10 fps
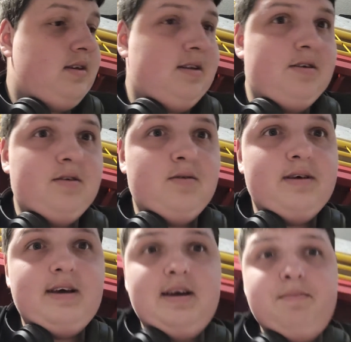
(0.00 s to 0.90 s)
and you know,
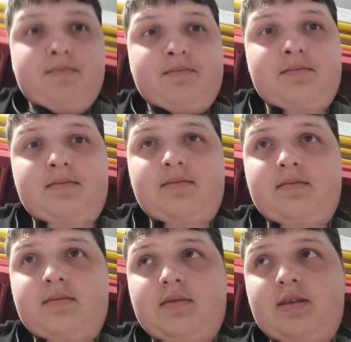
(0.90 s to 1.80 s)
like I'm,
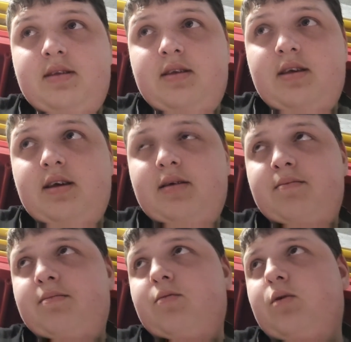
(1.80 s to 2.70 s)

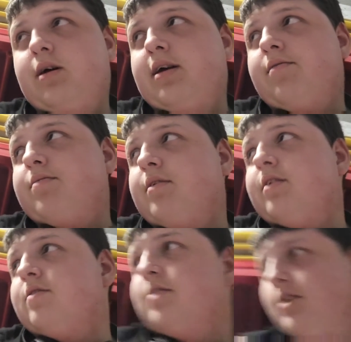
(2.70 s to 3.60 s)
I'm well, I've been
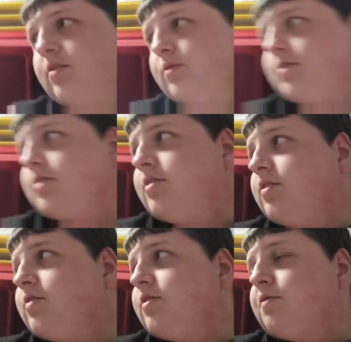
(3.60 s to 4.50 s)
listening to Twisted
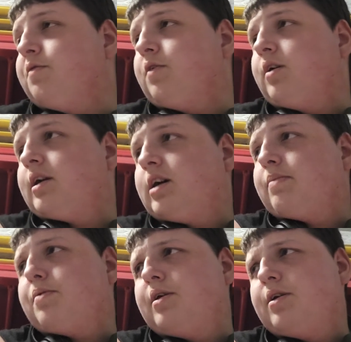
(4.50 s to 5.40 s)
Sister for a
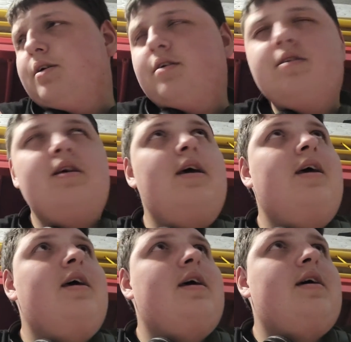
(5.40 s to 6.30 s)
couple of years,
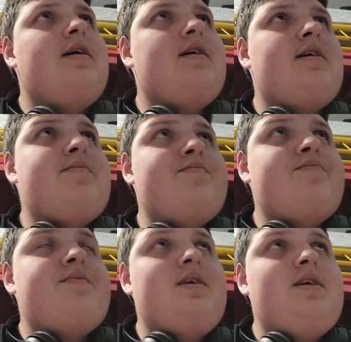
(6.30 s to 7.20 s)

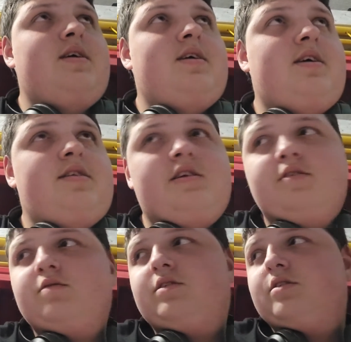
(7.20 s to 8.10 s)
um, and
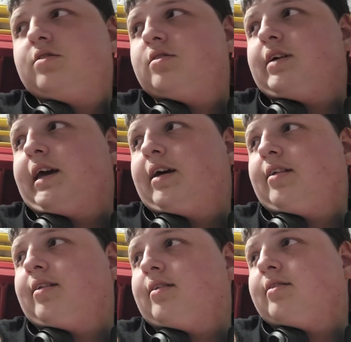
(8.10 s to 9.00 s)
delved into their
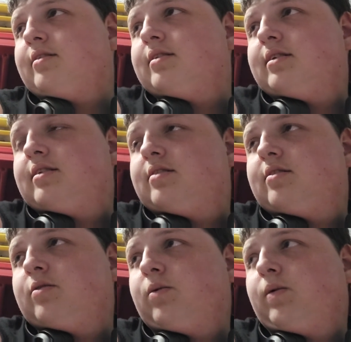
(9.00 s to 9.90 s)
catalog, and
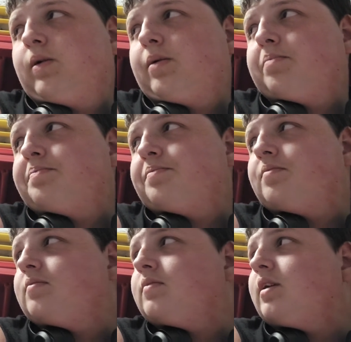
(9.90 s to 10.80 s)
so um
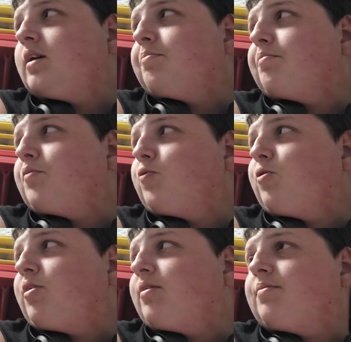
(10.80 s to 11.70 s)
I'm
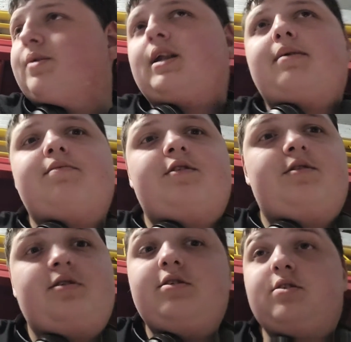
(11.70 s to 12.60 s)
more, but I'm
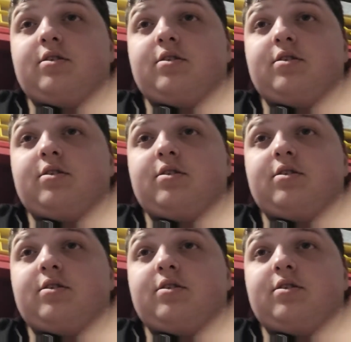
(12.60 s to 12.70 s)
you could